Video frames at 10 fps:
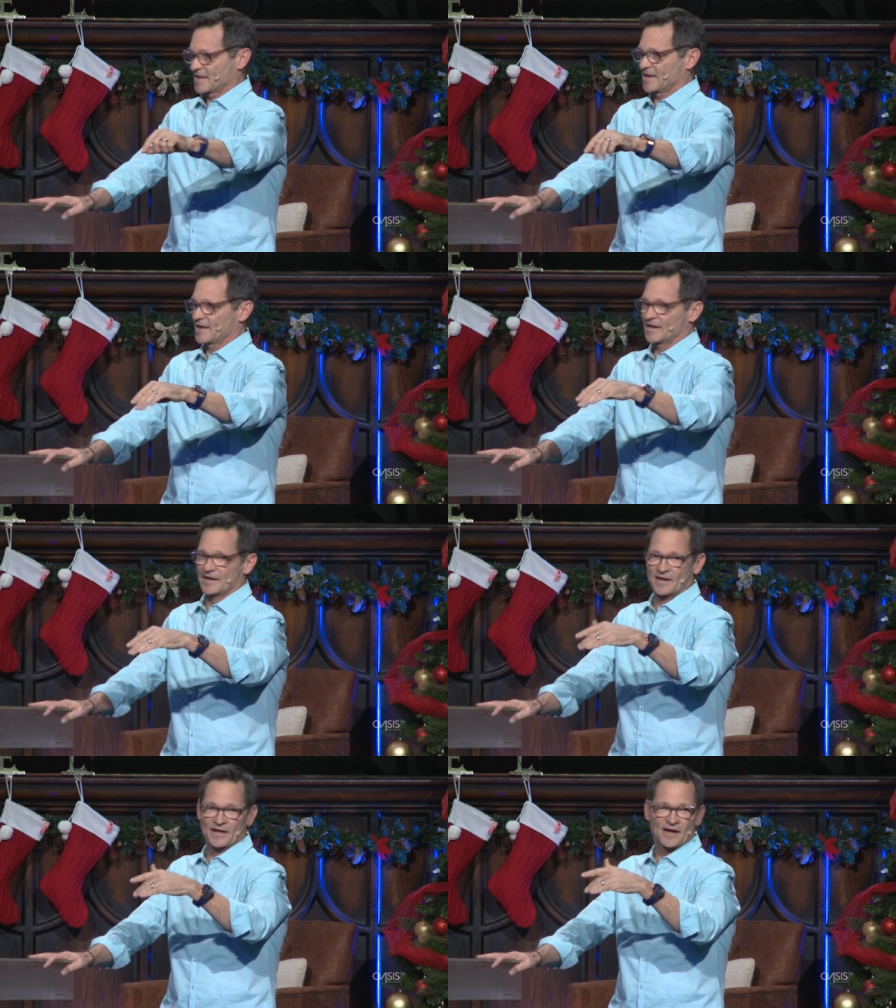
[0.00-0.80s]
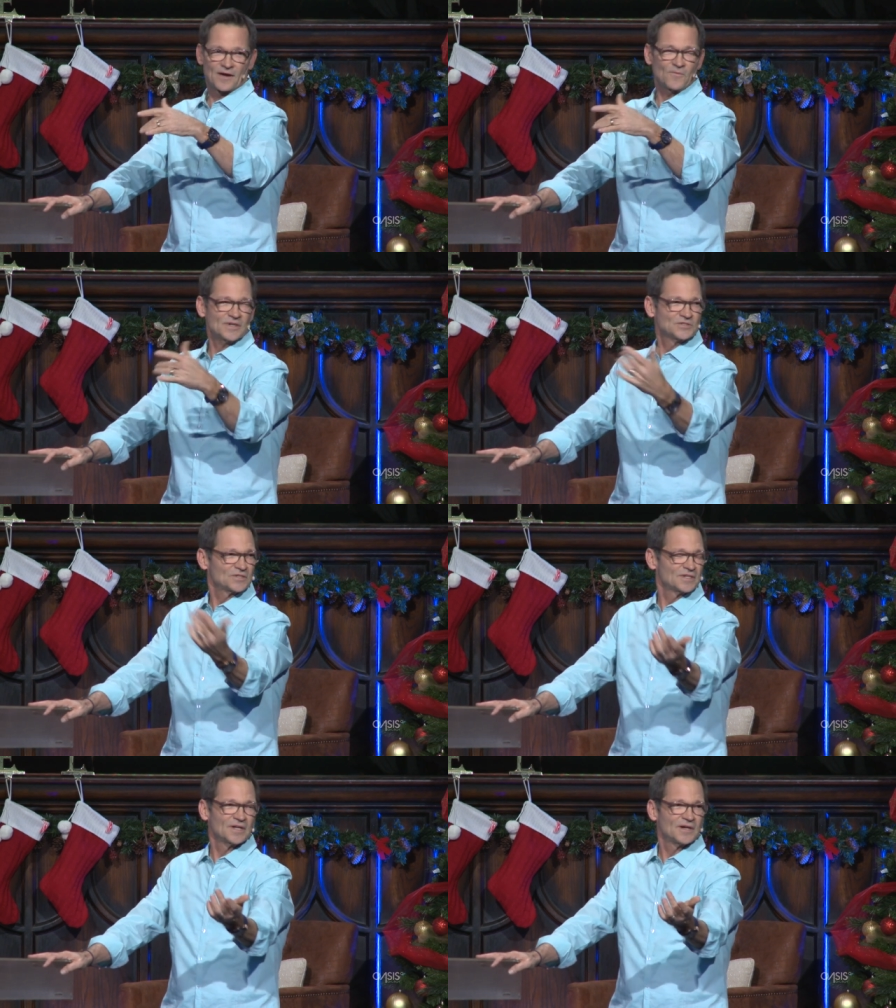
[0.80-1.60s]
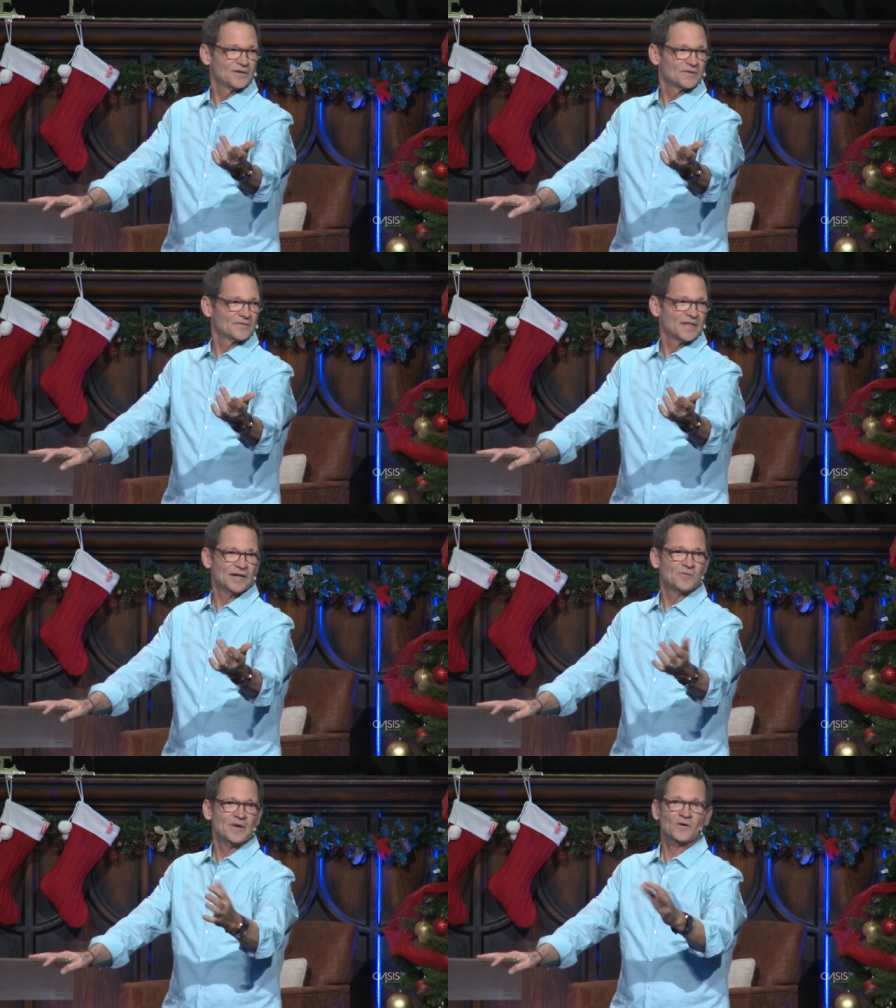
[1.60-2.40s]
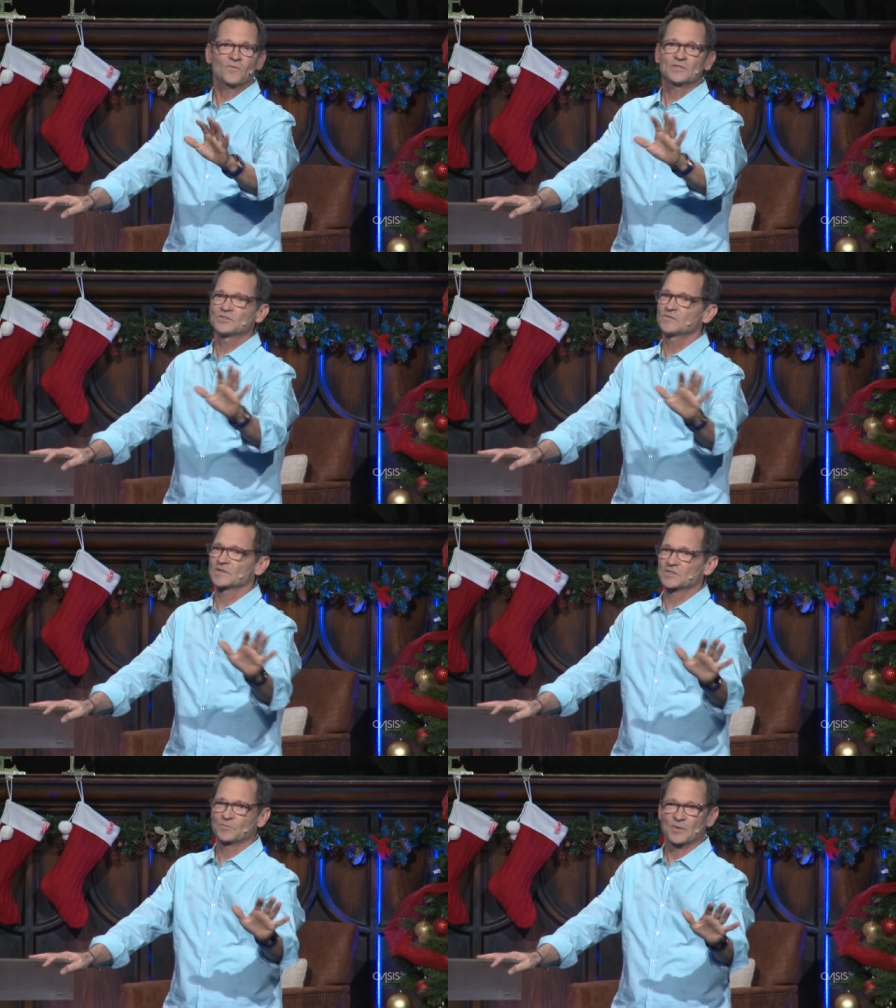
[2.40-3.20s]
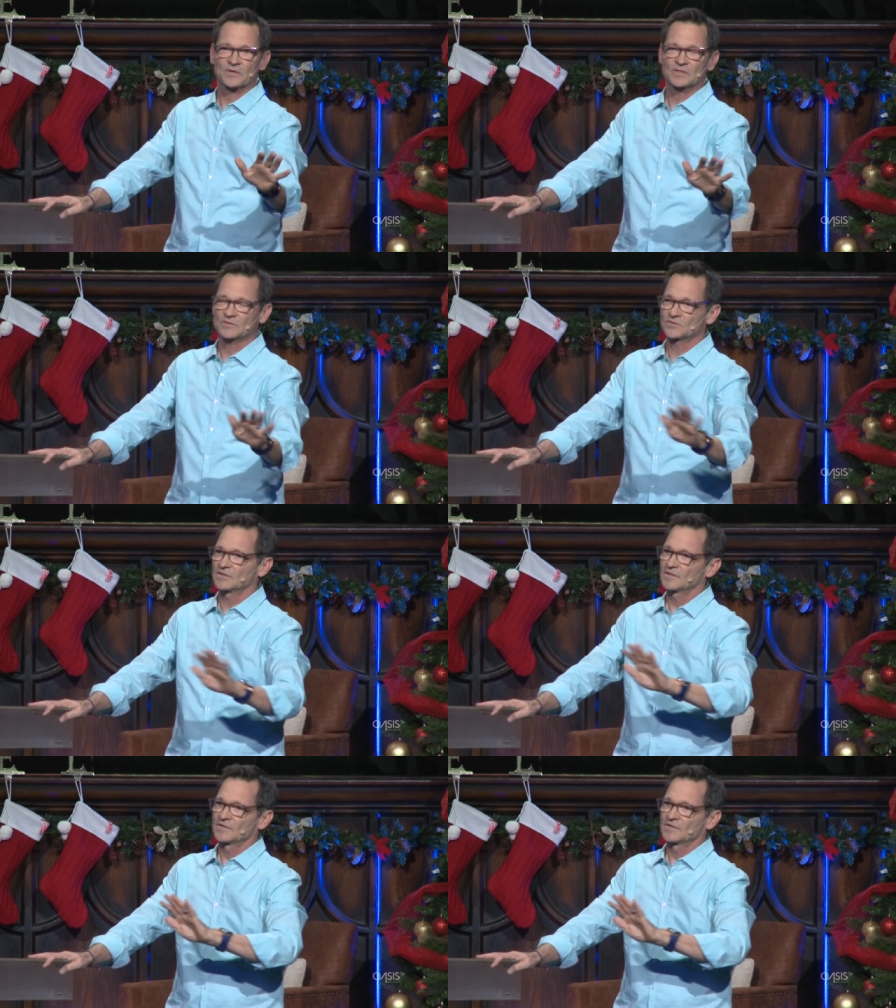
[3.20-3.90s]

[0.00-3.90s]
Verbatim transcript: And I want you to know that no matter what you've experienced,